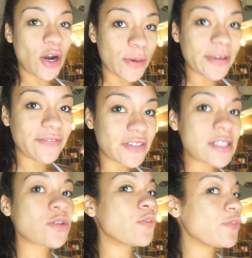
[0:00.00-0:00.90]
Army
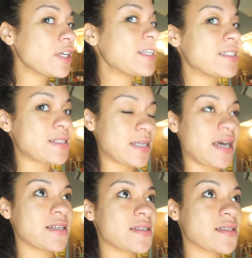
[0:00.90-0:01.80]
physical fitness
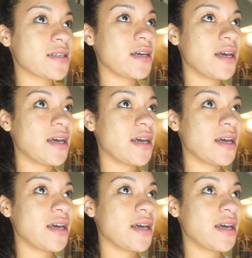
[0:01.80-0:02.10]
test